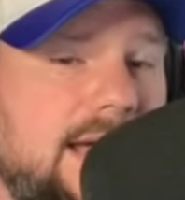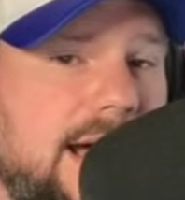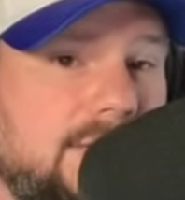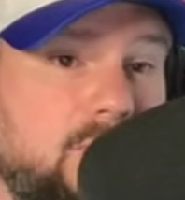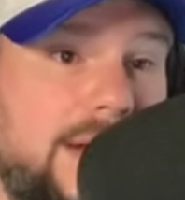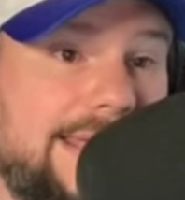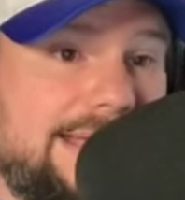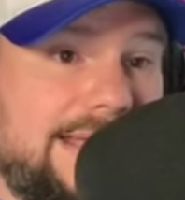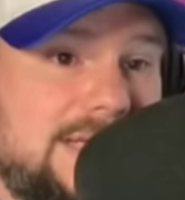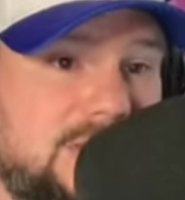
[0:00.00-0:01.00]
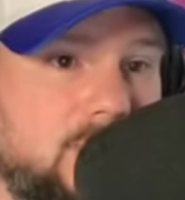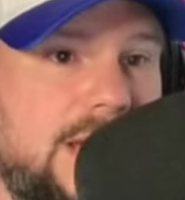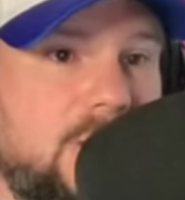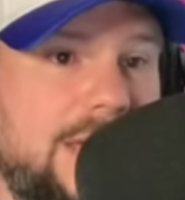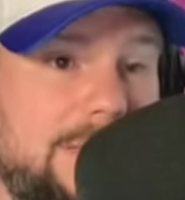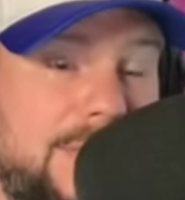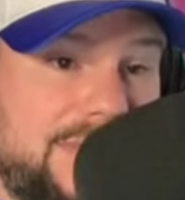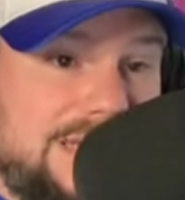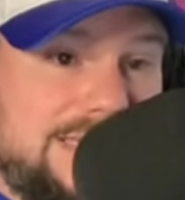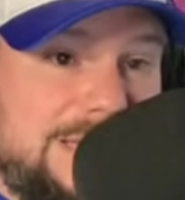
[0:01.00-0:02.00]
writing at least three a week. But
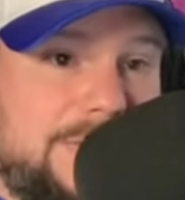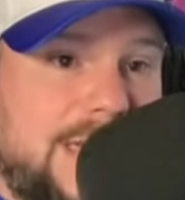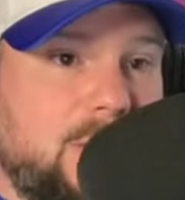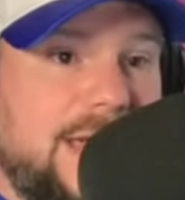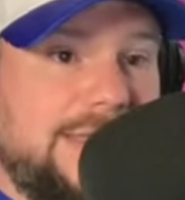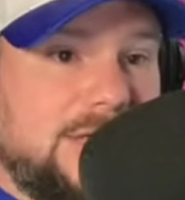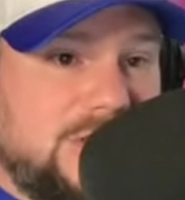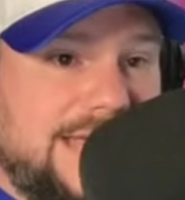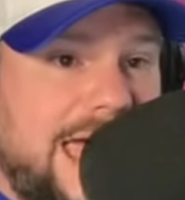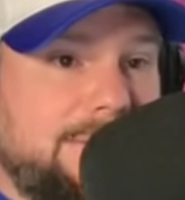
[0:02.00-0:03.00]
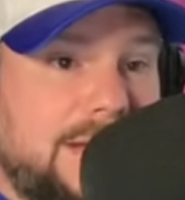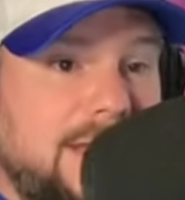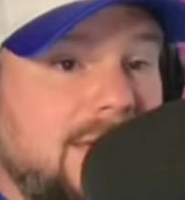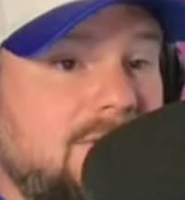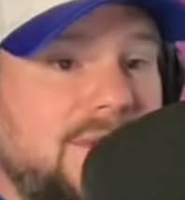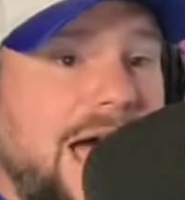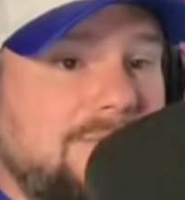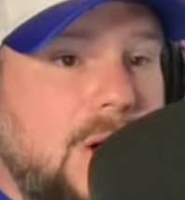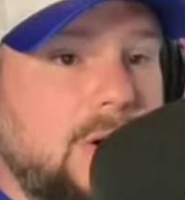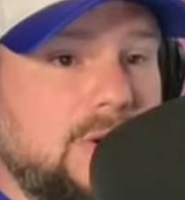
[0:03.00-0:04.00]
this is a big week that just happened.
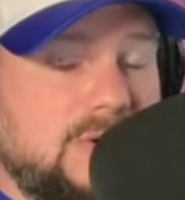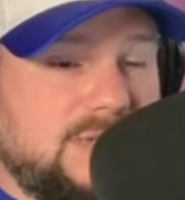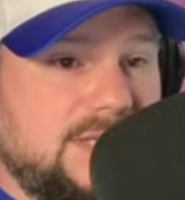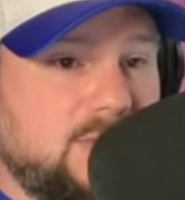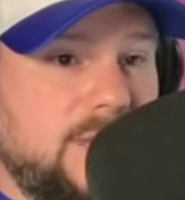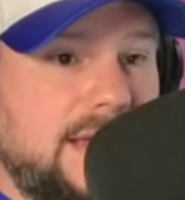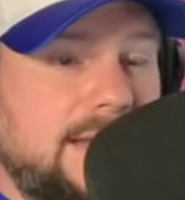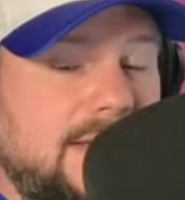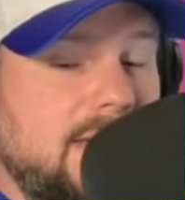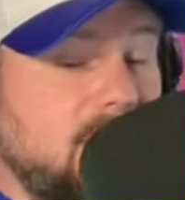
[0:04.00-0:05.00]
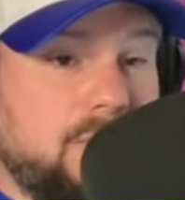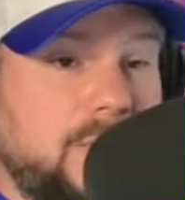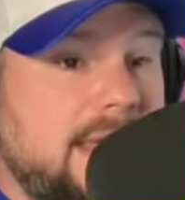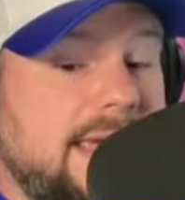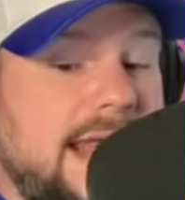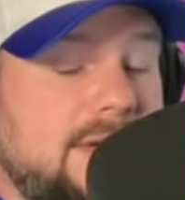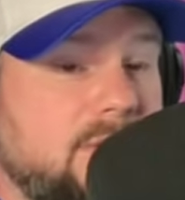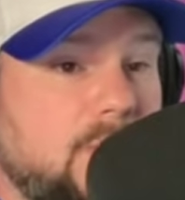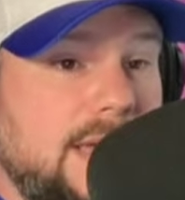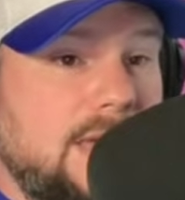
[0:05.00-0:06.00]
Five articles this week. The three you get
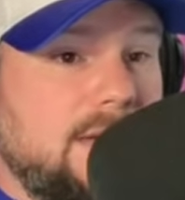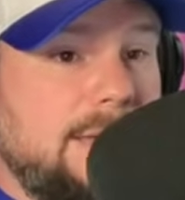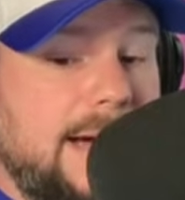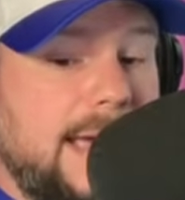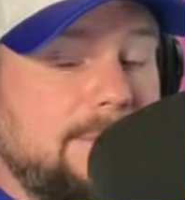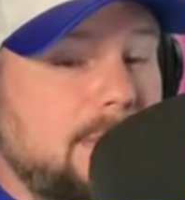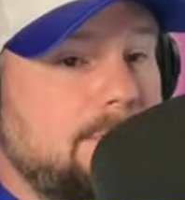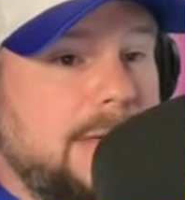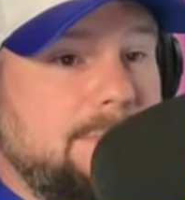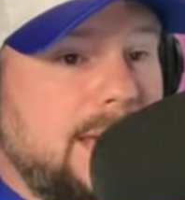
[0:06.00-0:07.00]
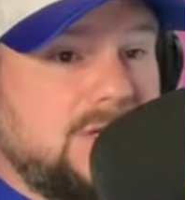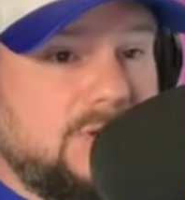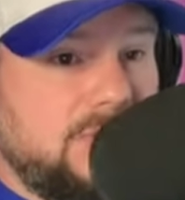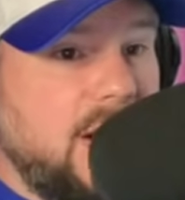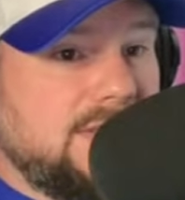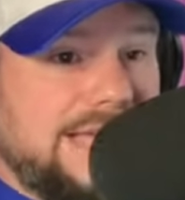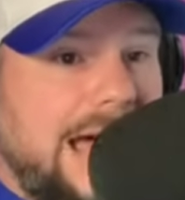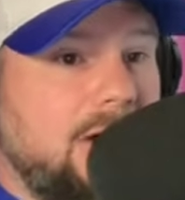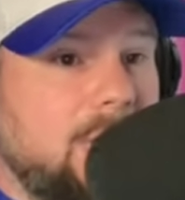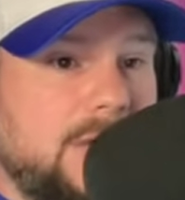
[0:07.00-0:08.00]
every week. You get my big picture thoughts
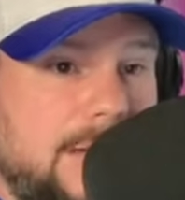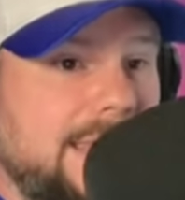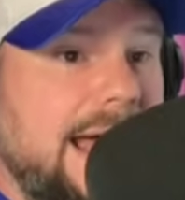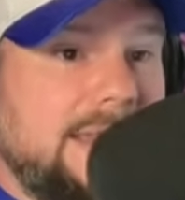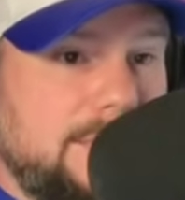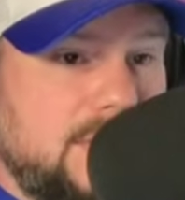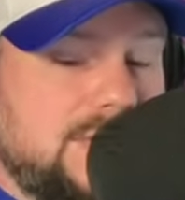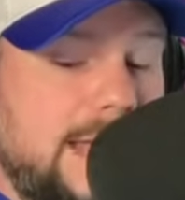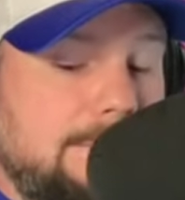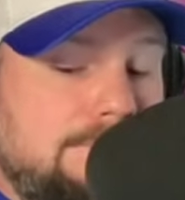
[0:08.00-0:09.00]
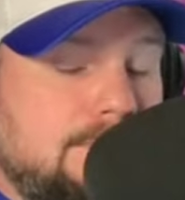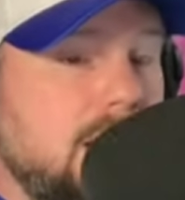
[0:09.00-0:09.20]
column coming out of the Bills game.